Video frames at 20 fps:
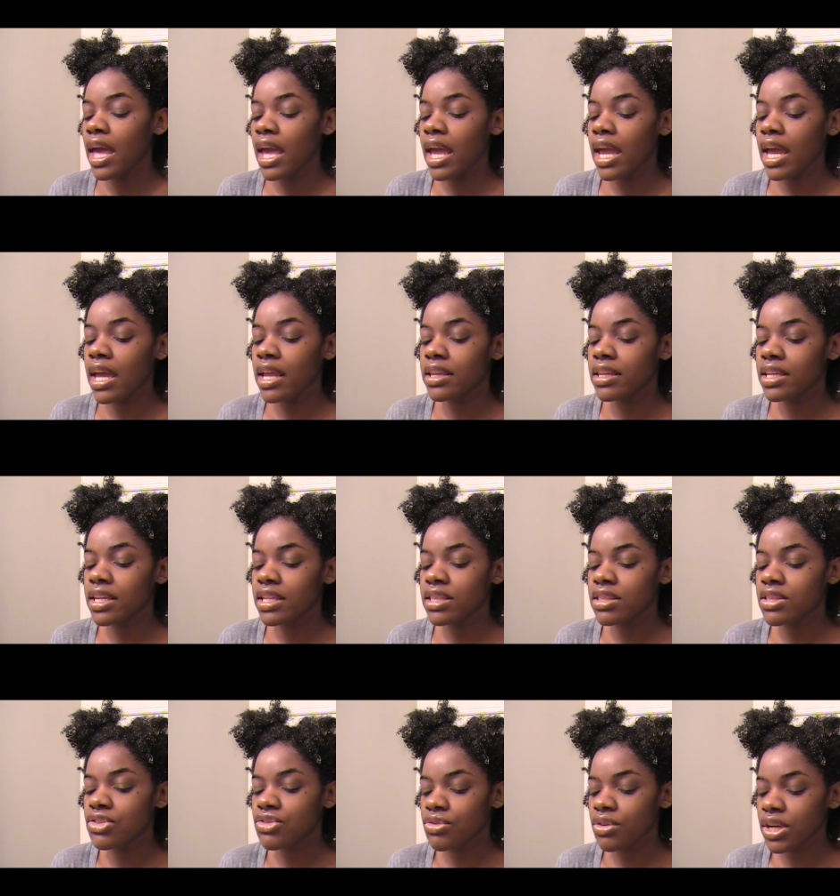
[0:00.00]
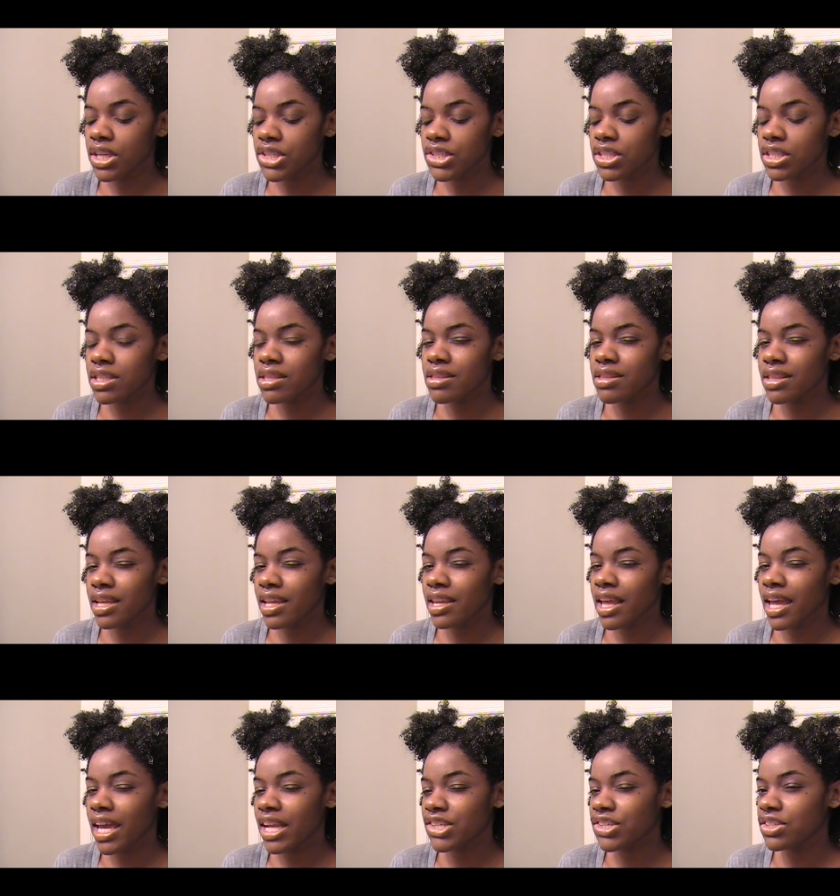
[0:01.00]
And the instructions say
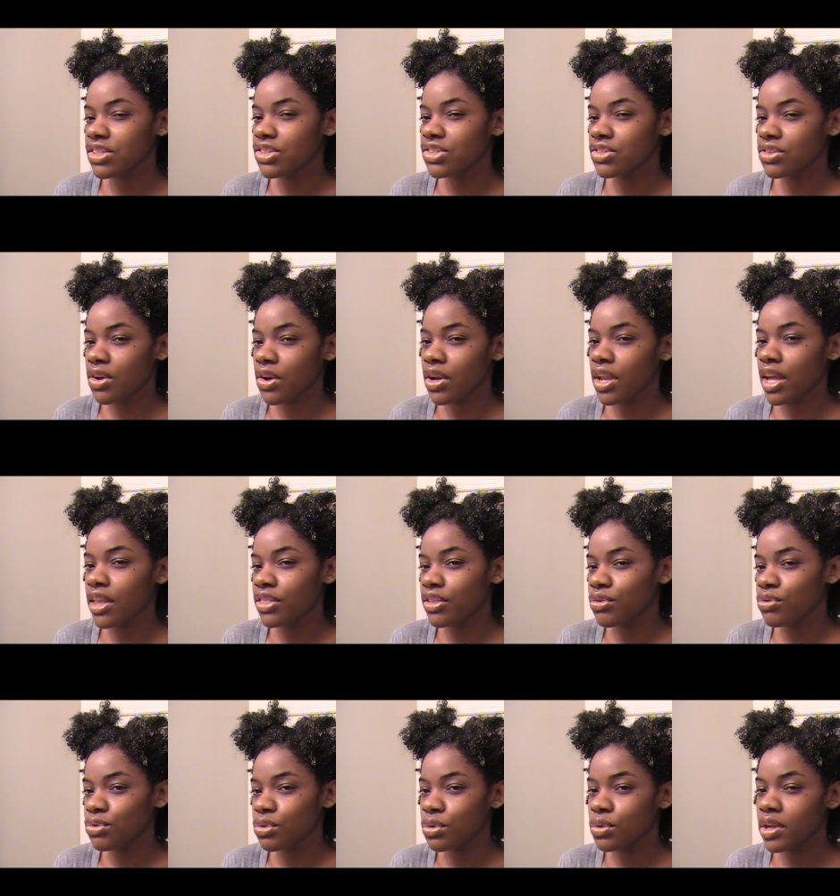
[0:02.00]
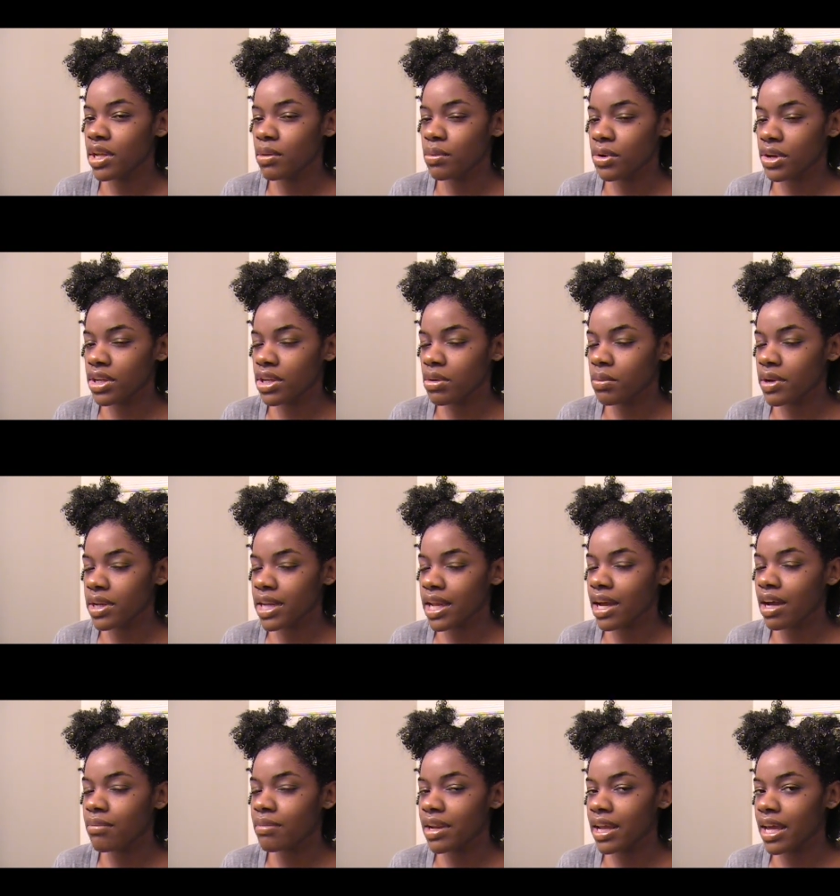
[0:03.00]
to actually start at the root and work your way
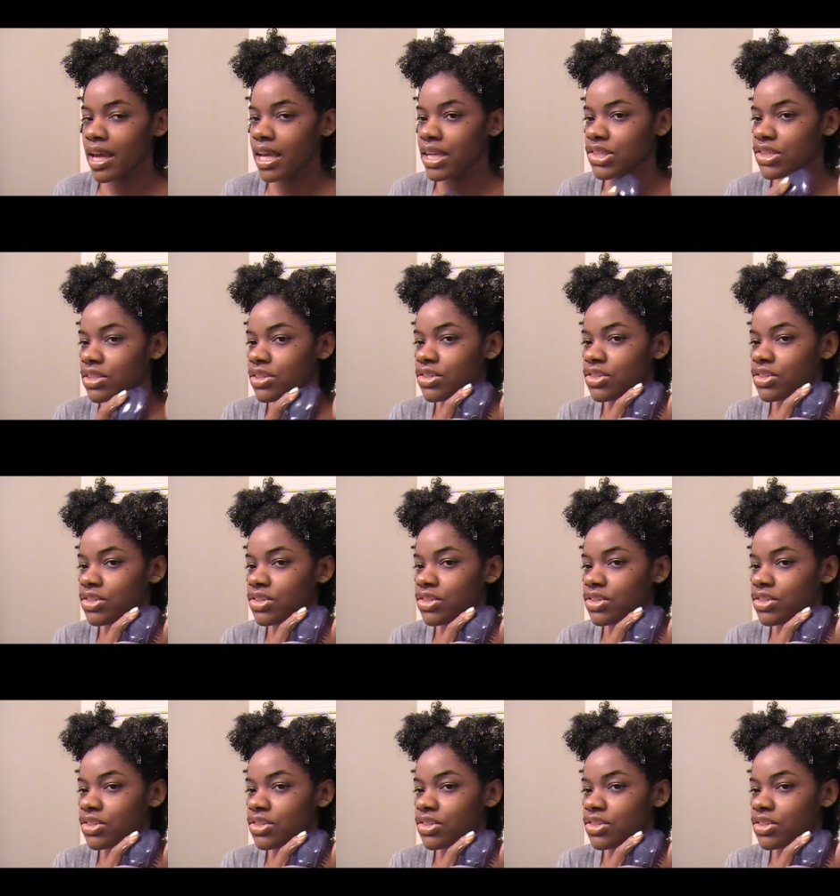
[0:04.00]
down, but I actually